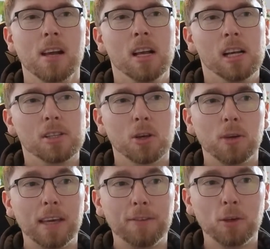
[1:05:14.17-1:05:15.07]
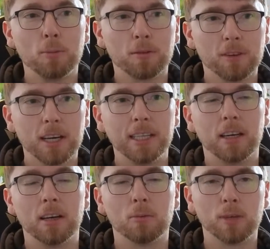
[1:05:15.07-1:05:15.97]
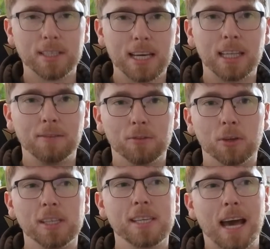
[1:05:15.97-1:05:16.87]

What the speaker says: So if you provide a retail invoice,